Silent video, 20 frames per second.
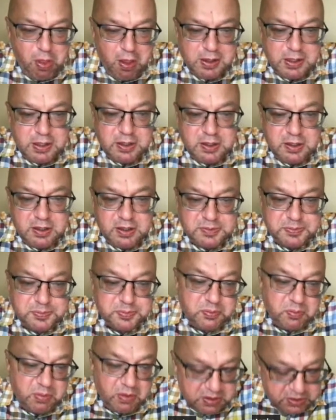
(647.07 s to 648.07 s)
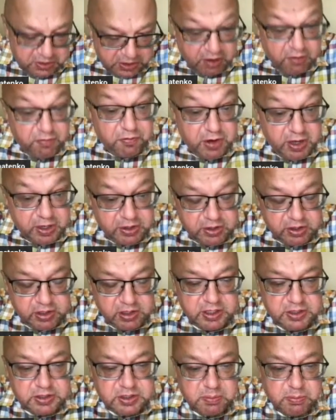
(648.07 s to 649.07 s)
uh, they're very
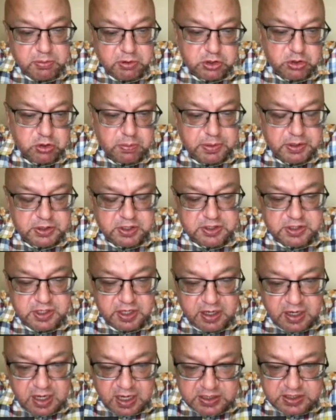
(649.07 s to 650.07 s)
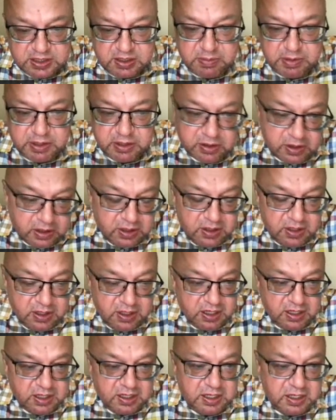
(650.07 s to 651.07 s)
related both to business and customer
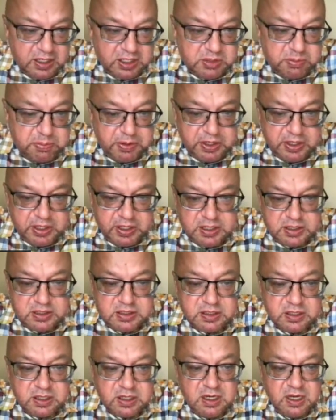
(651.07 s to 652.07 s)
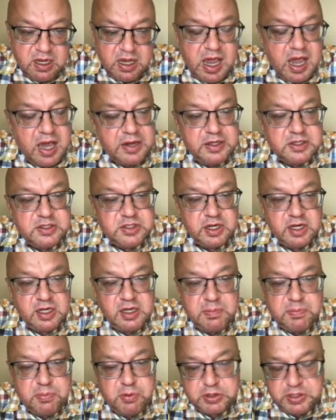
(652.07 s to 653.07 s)
experience, and it's really
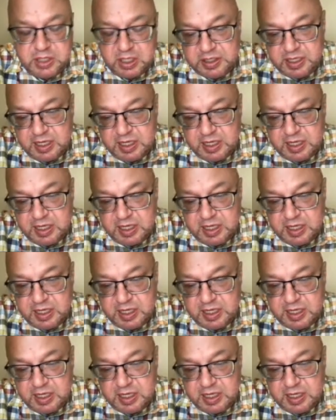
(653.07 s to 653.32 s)
important.